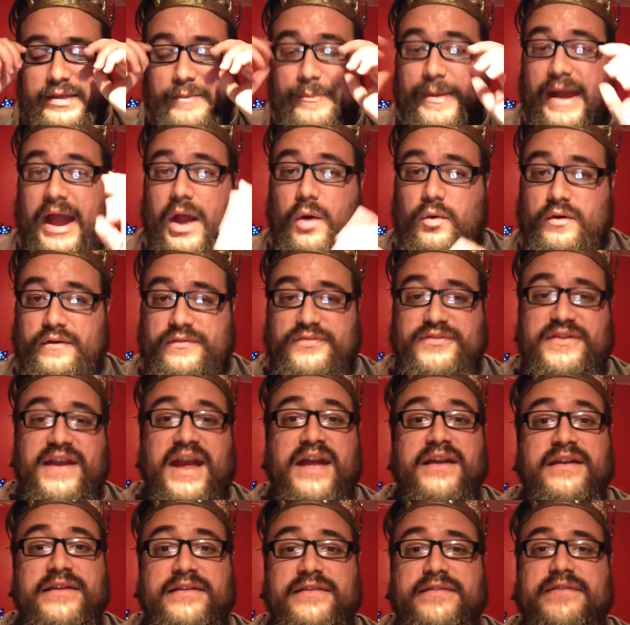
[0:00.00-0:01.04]
power of
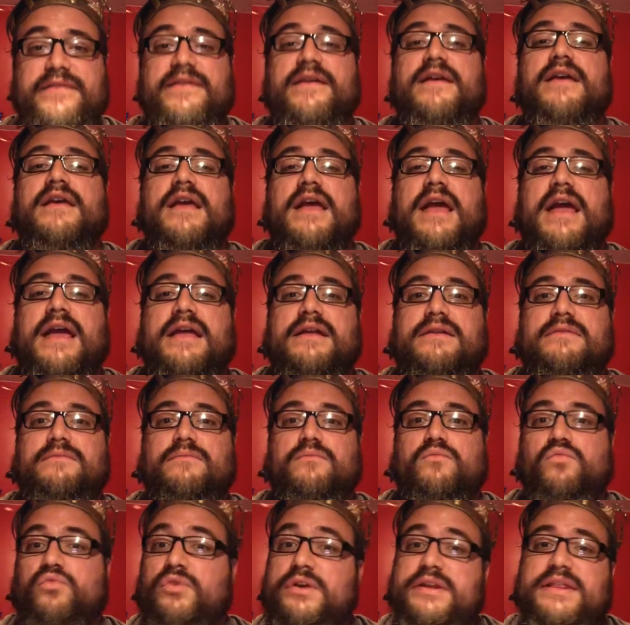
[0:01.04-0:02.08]
Stannis,
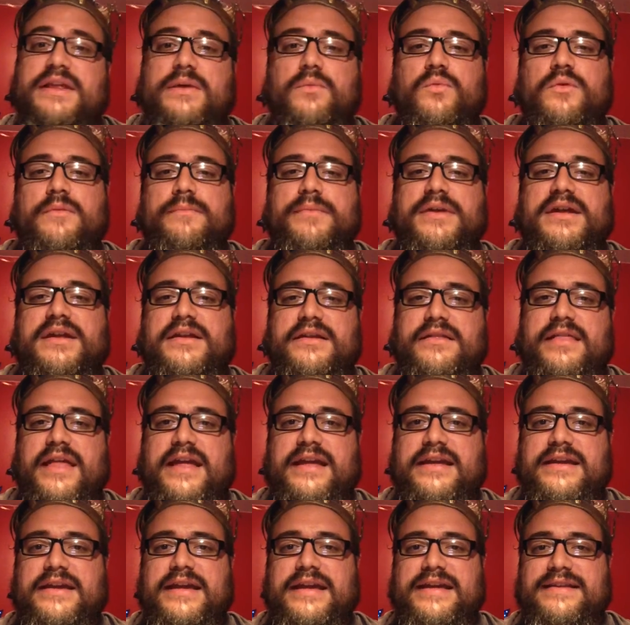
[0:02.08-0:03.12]
and really would be
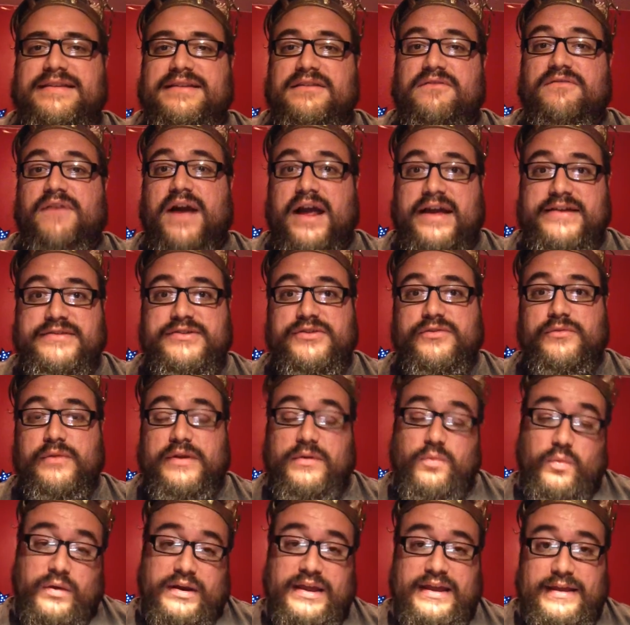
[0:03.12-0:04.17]
like his advisor,
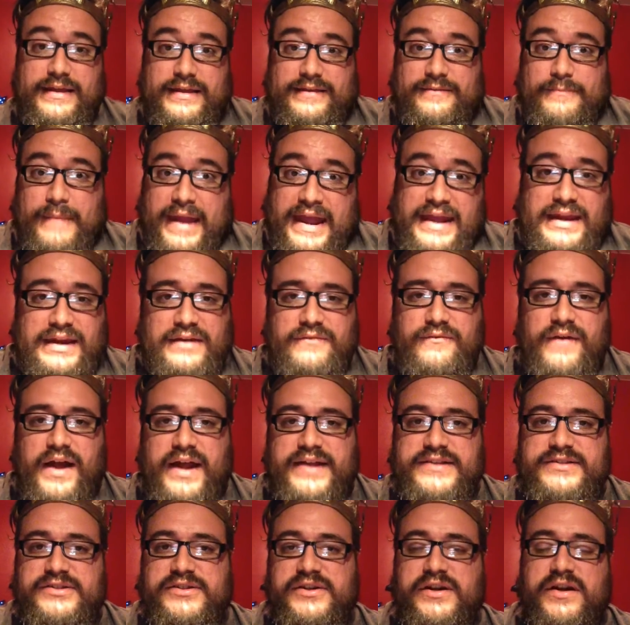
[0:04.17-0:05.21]
his main
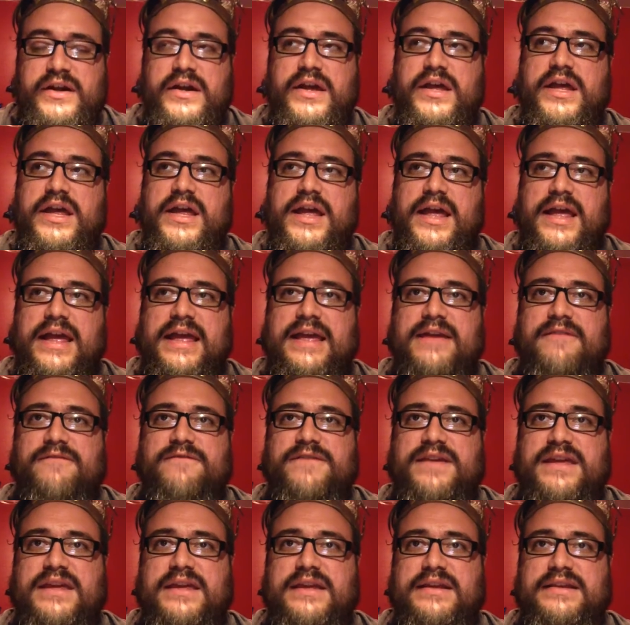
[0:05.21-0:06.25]
advisor, if
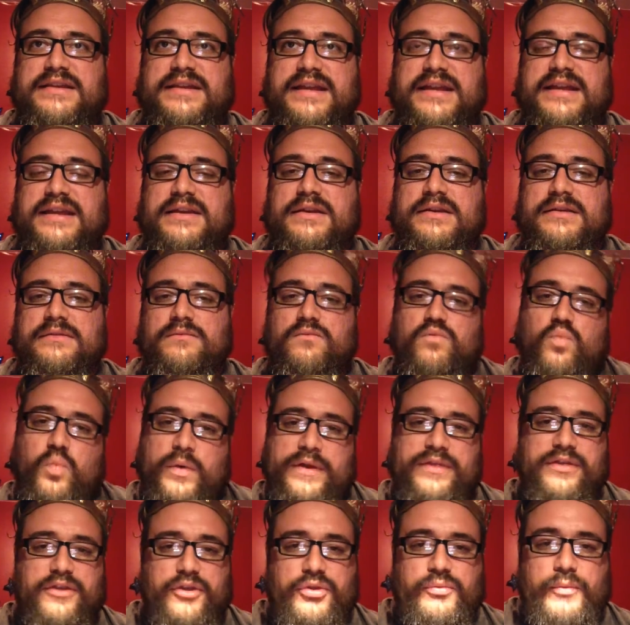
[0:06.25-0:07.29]
he did
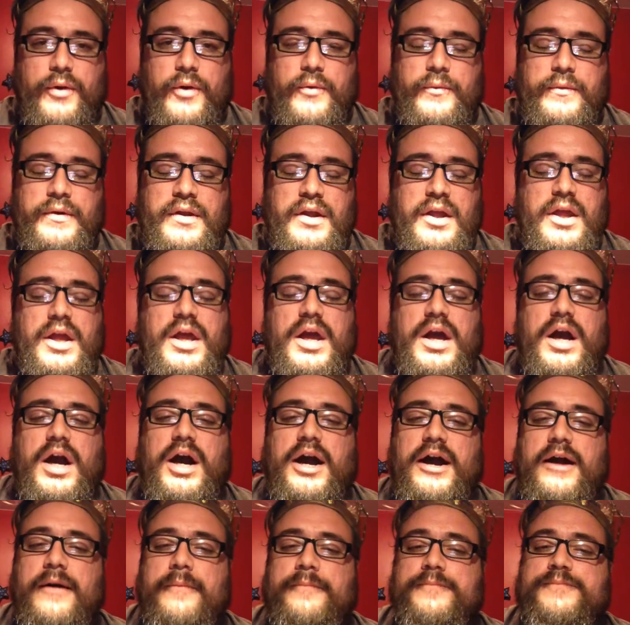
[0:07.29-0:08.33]
win the throne.
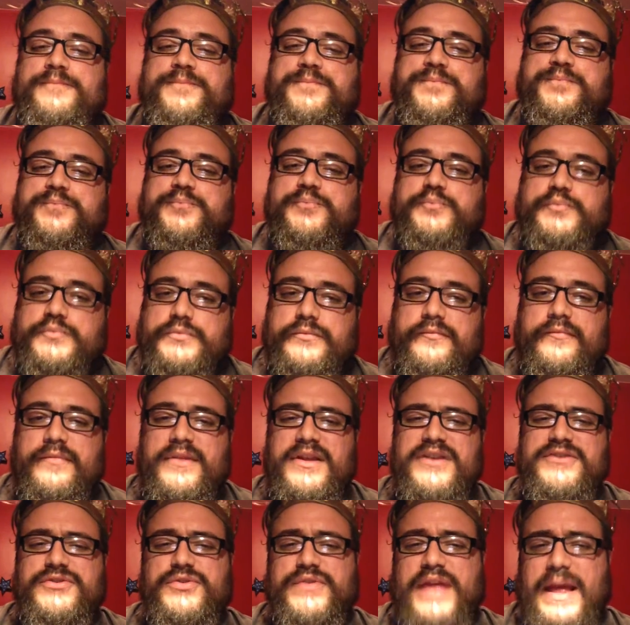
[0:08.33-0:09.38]

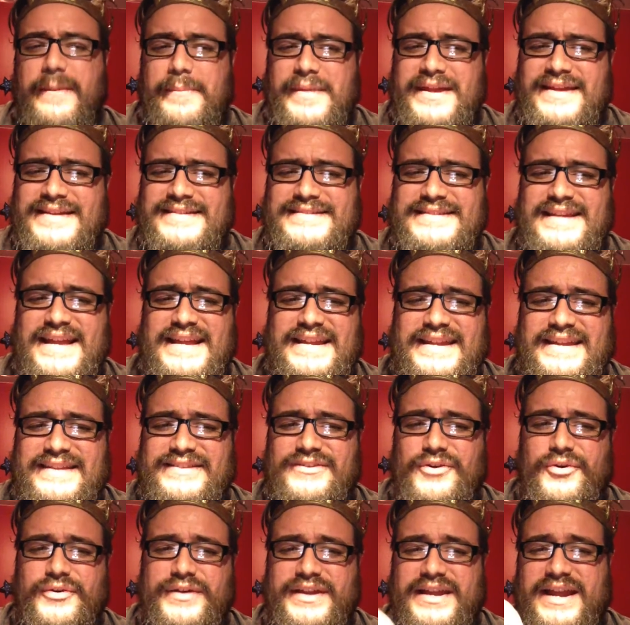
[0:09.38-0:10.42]
So that being said,
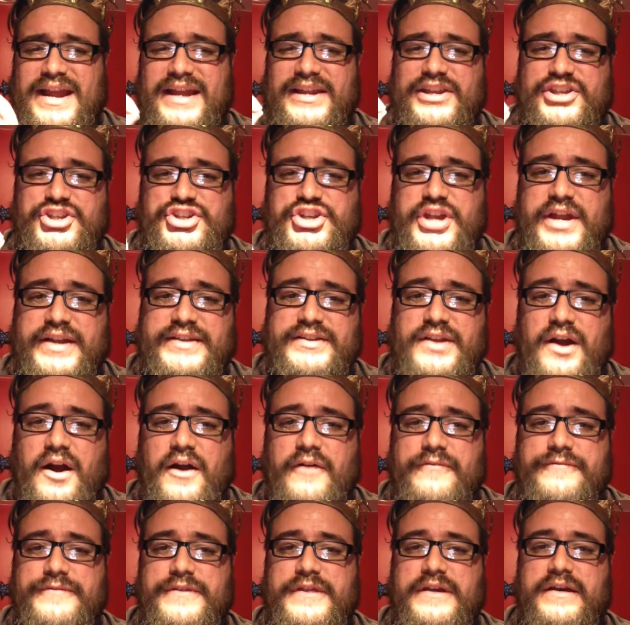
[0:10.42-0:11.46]
he's already kind of checked
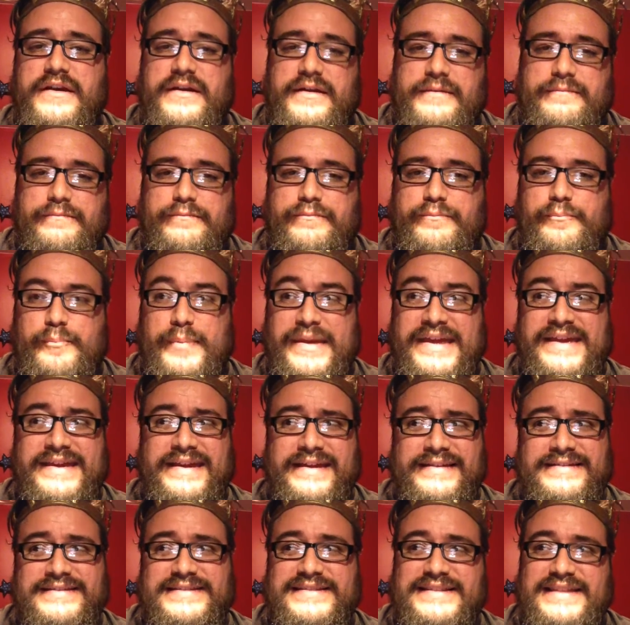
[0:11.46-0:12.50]
off the being
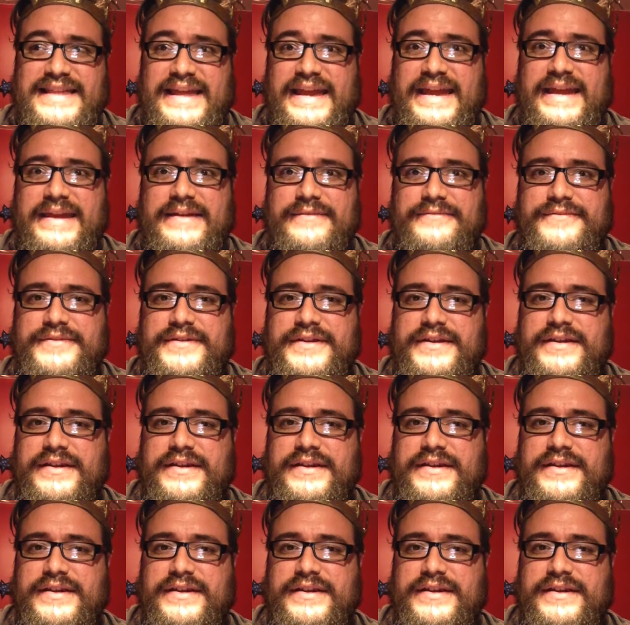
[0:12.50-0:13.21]
enslaved